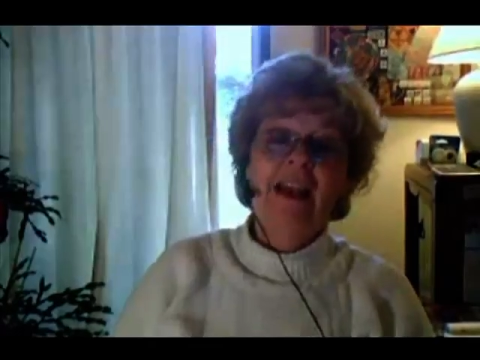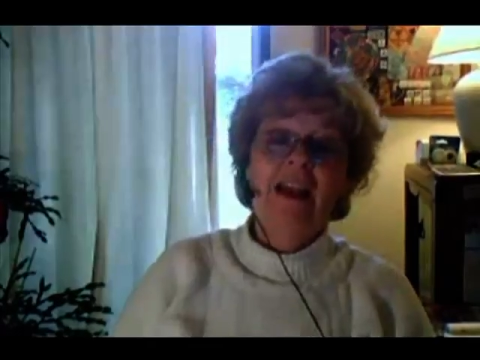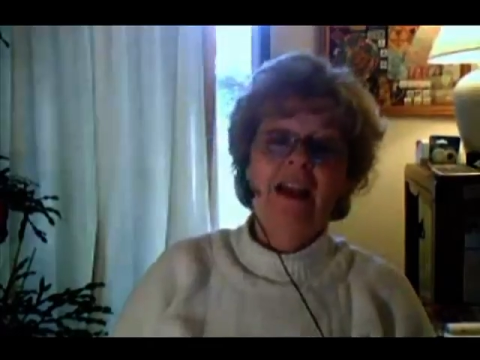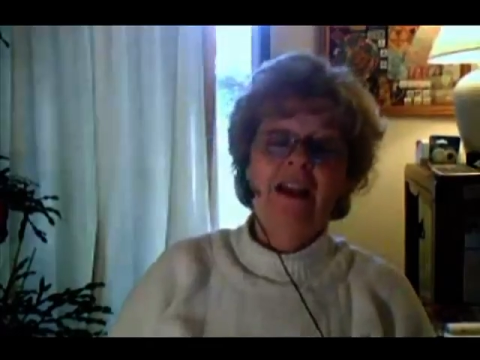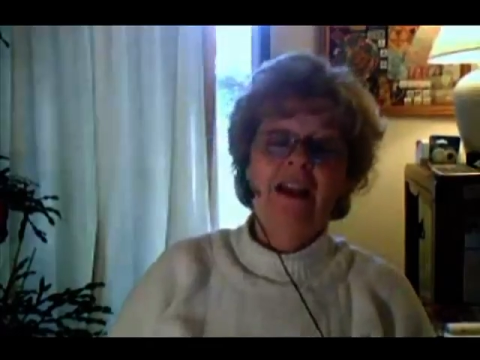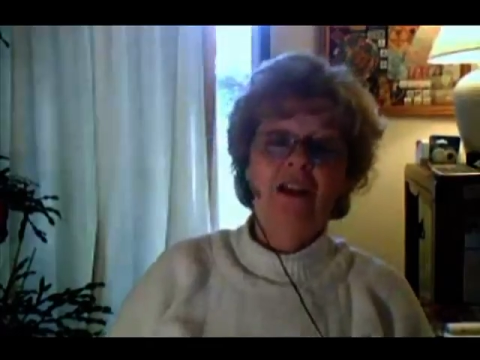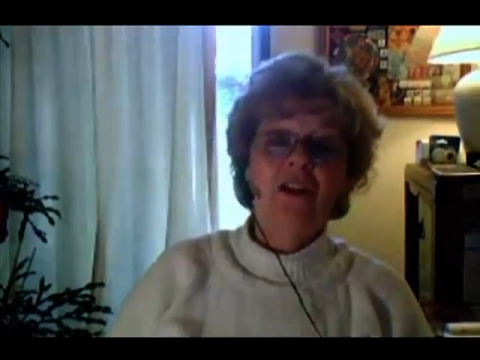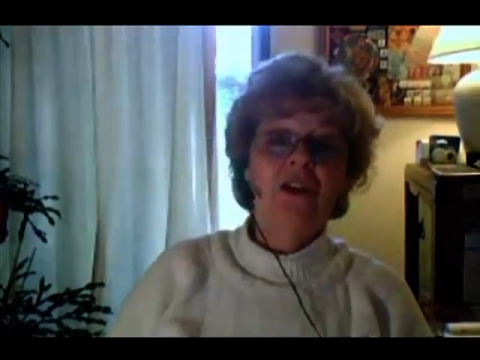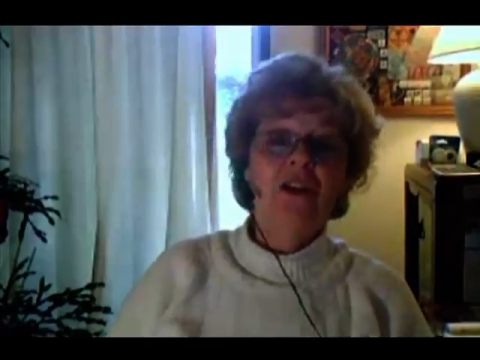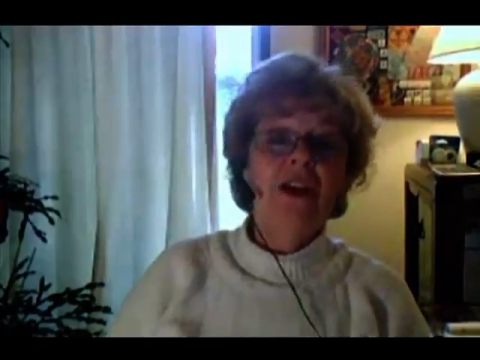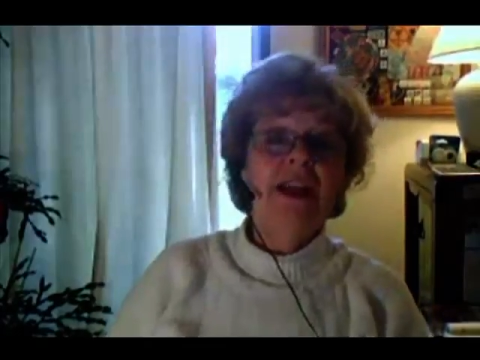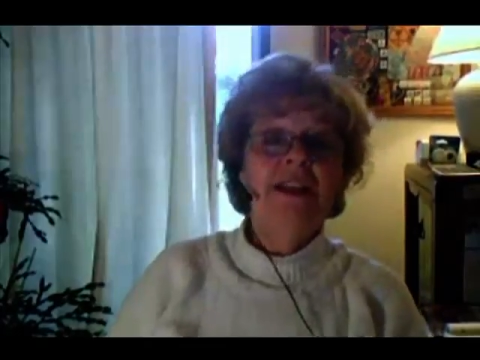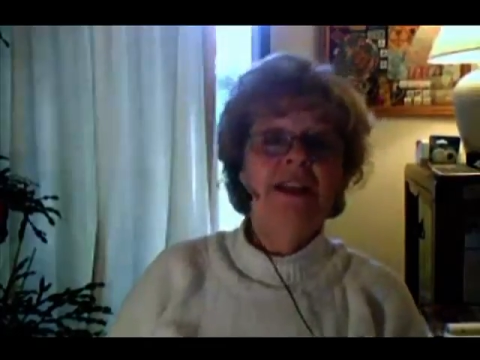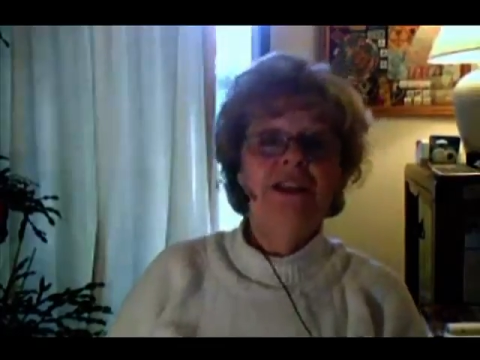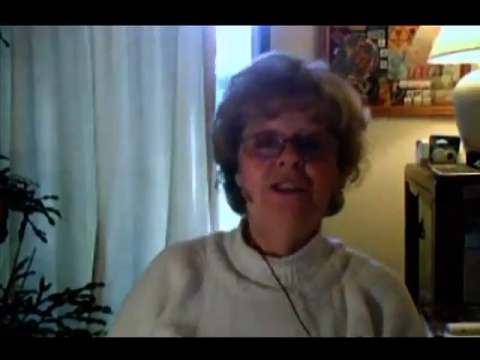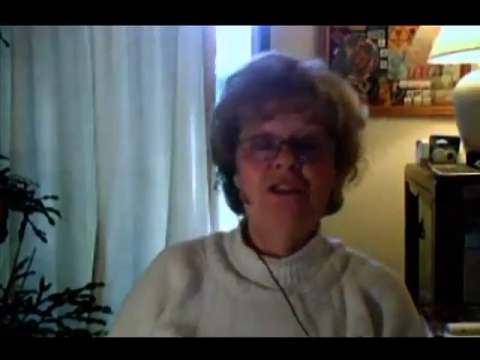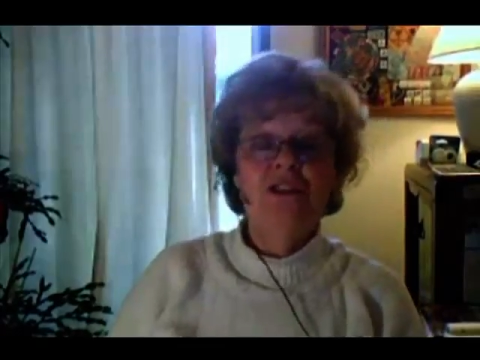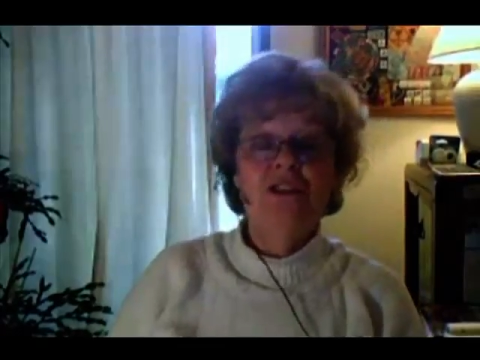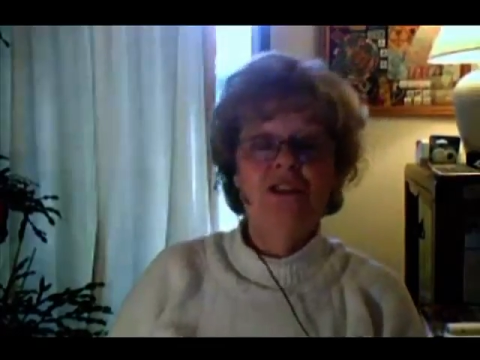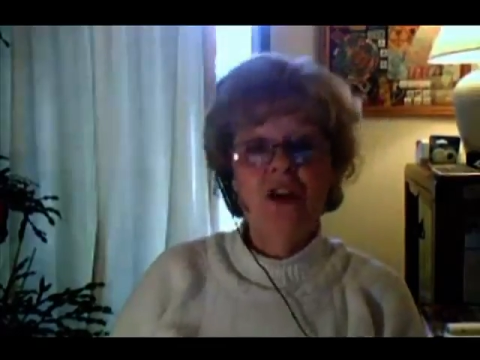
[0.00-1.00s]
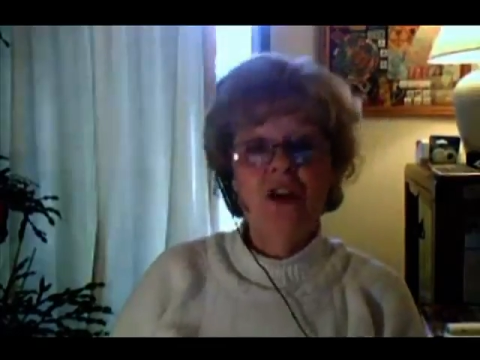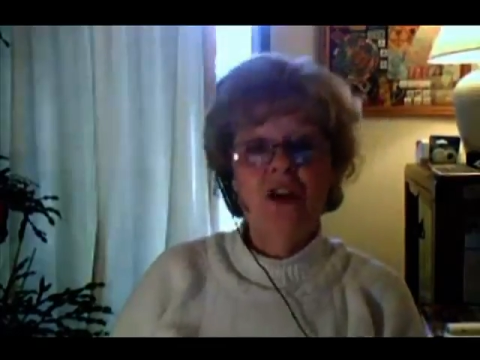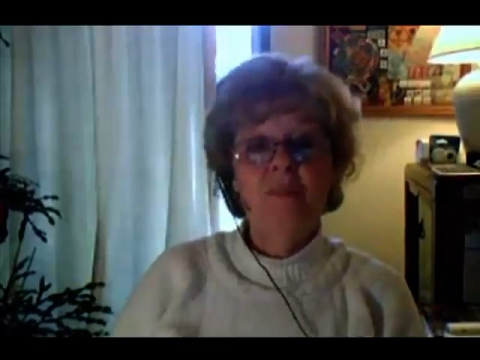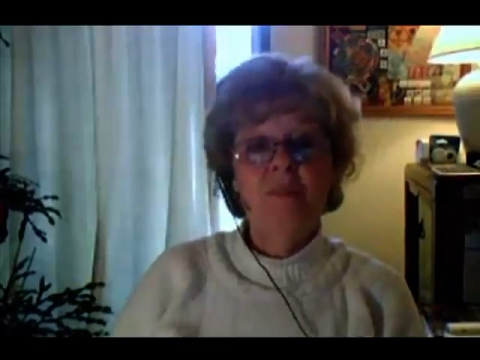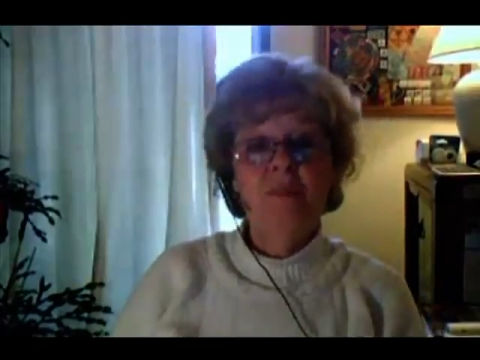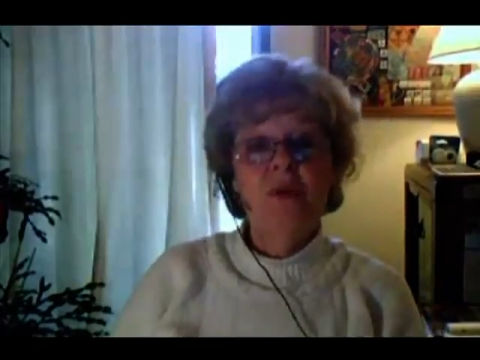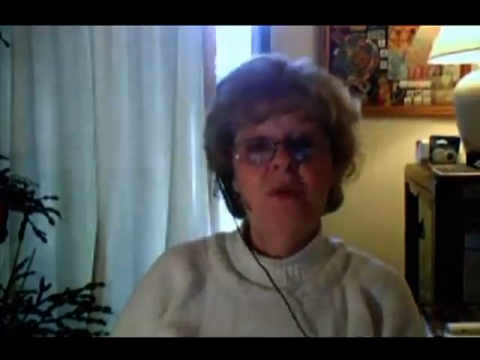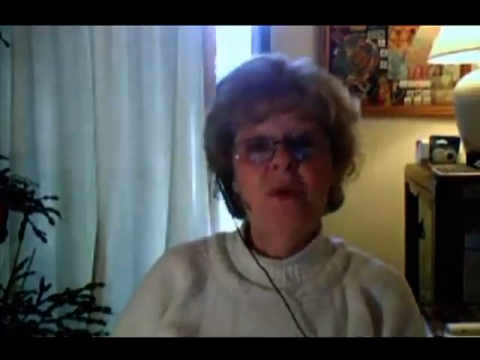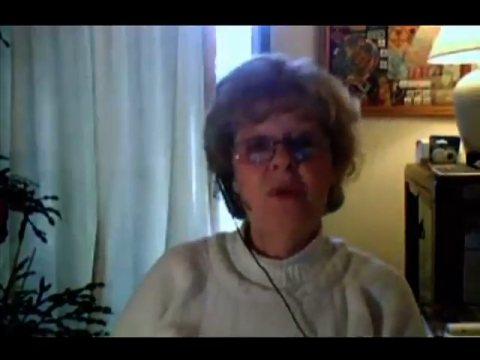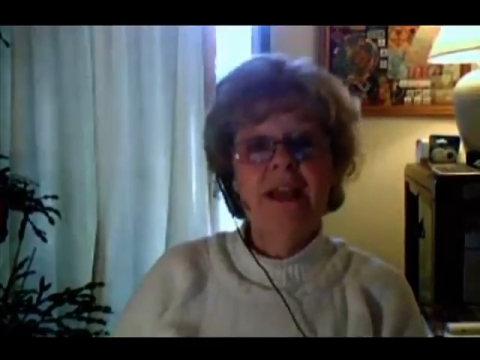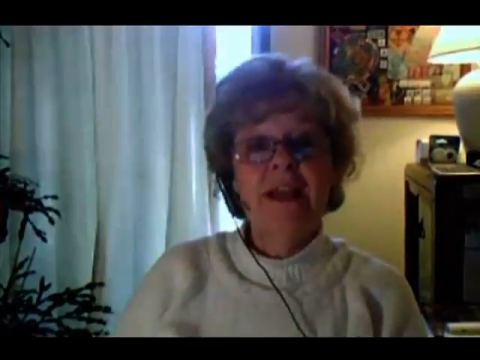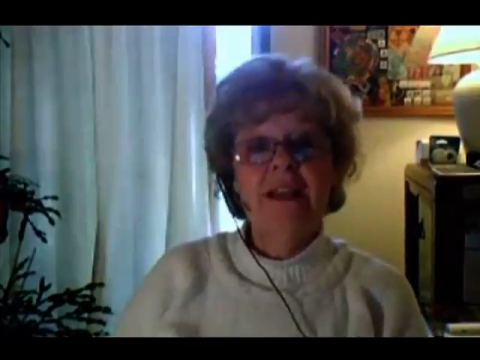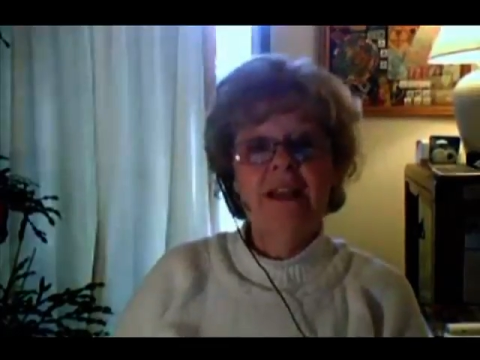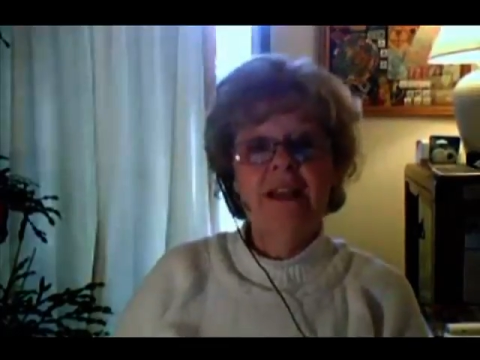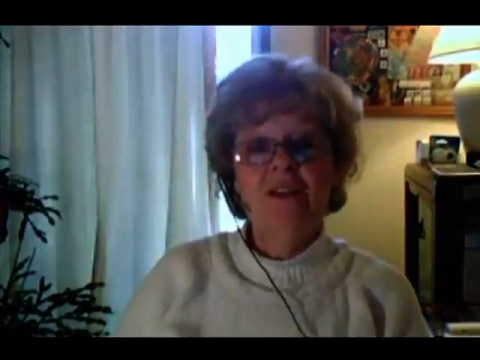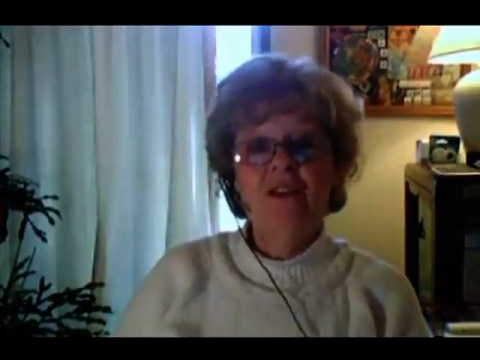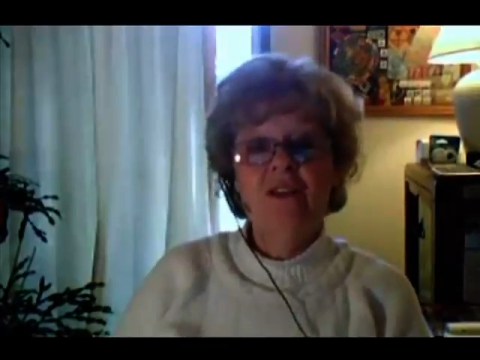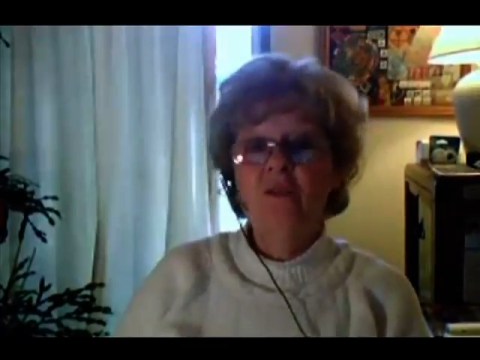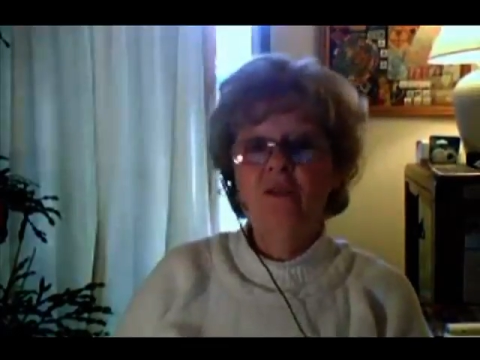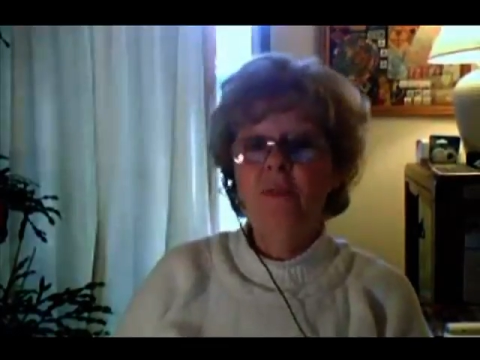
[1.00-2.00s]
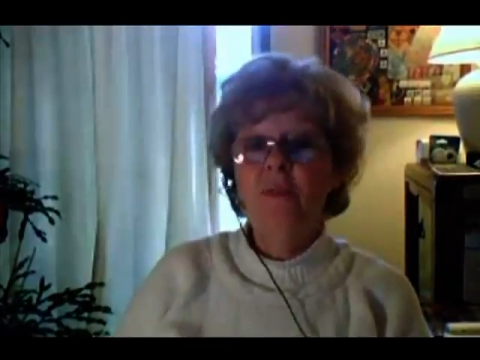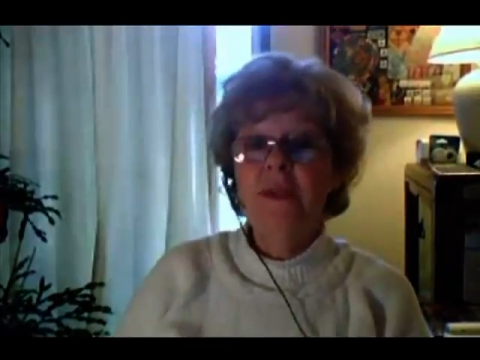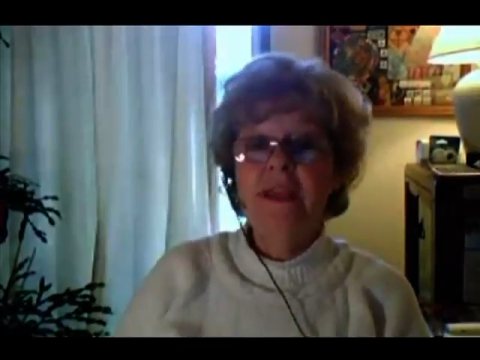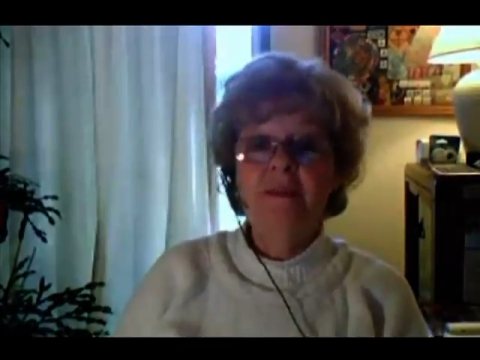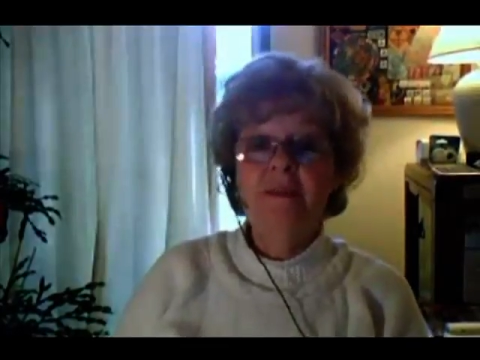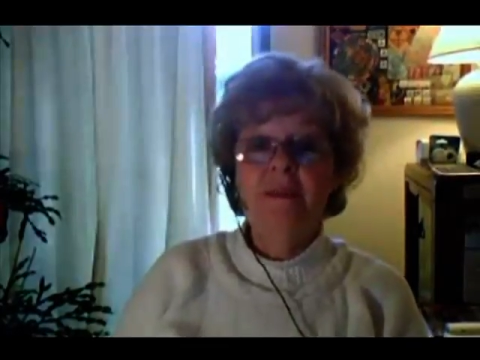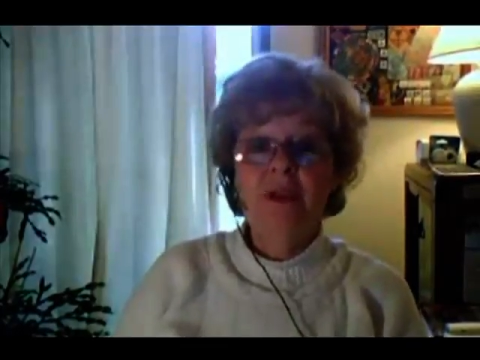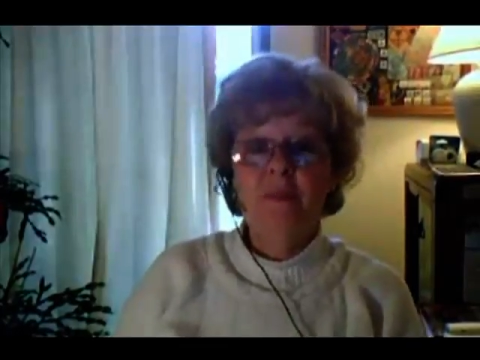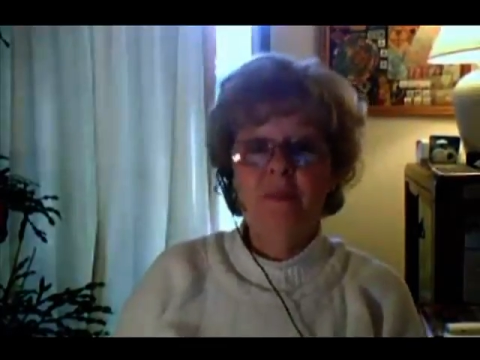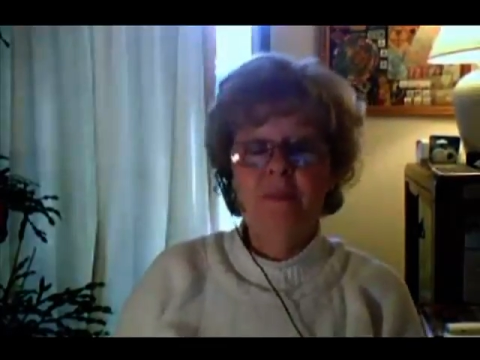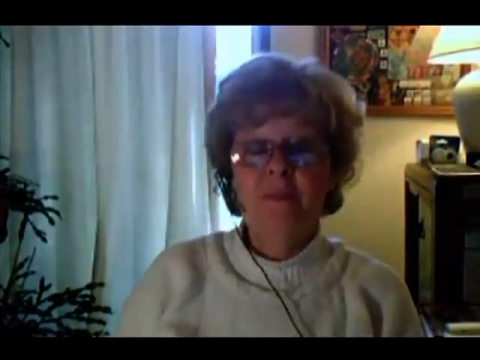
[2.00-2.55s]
and you become the